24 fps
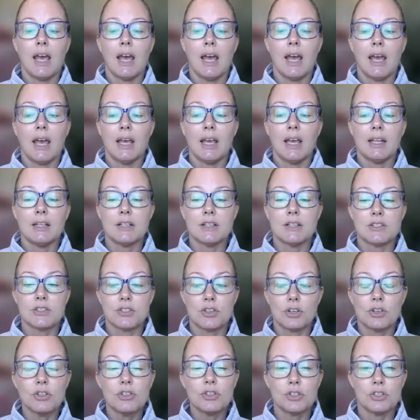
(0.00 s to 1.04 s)
and
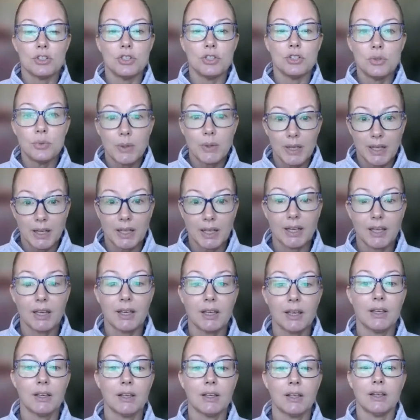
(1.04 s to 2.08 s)
start
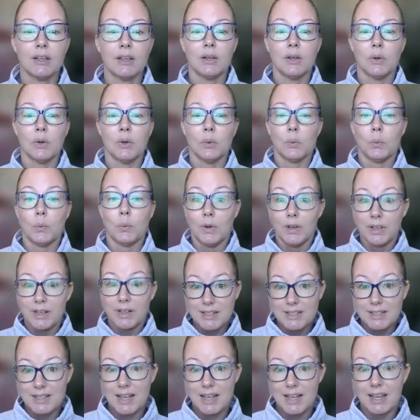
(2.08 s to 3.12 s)
doing what
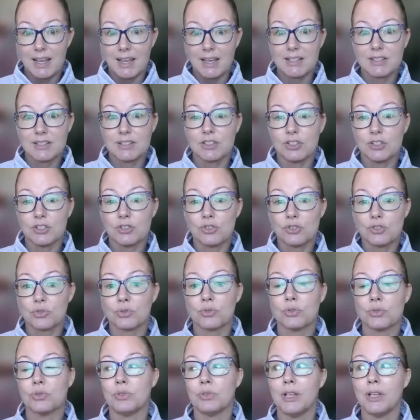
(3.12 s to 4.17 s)
it takes to
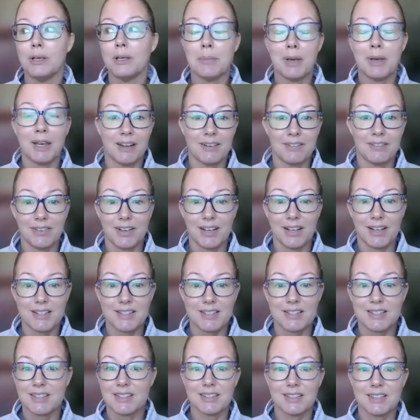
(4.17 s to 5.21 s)
truly
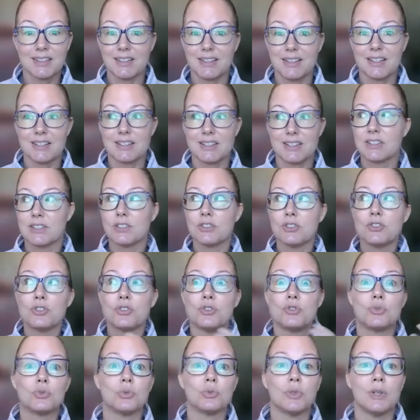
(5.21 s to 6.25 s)
manifest this
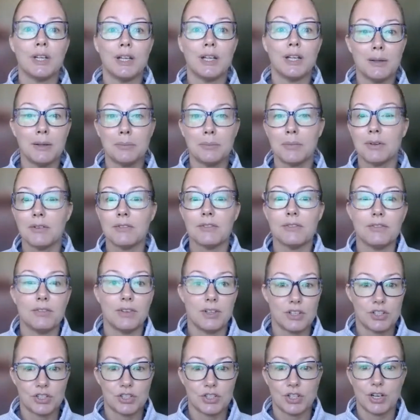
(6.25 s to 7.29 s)
dream
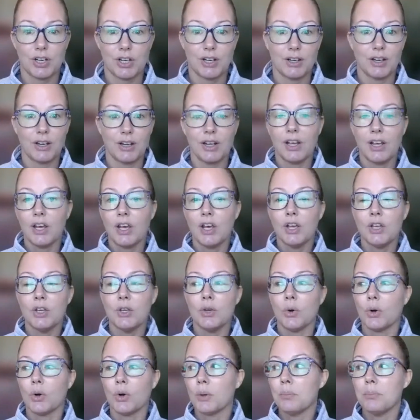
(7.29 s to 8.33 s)
vision,
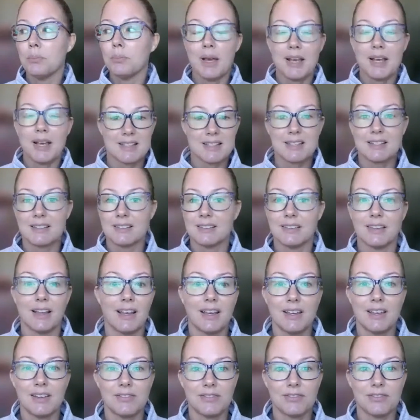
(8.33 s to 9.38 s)
your best
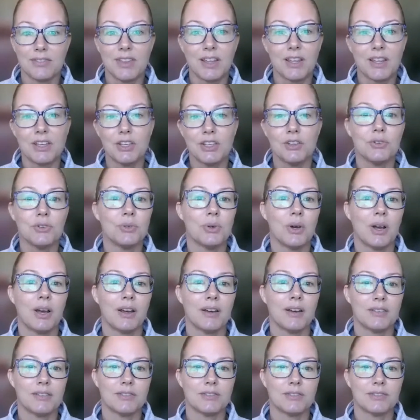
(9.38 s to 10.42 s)
life that you
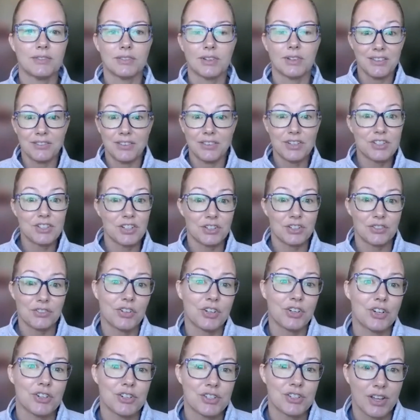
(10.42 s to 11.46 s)
have envisioned
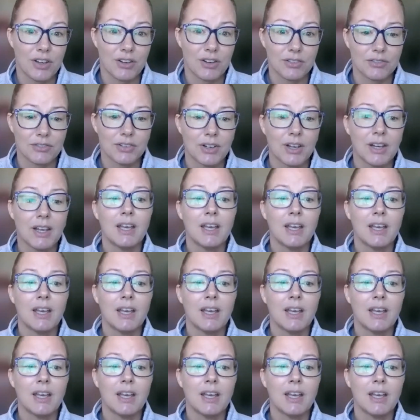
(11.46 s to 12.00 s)
for yourself.